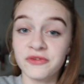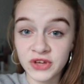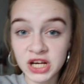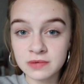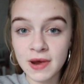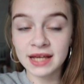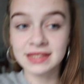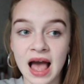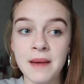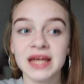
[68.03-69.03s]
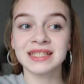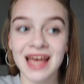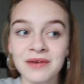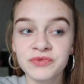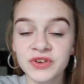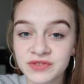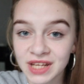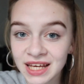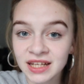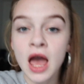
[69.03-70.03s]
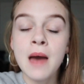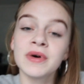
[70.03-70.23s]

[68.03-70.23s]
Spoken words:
finished my exam at 10:15,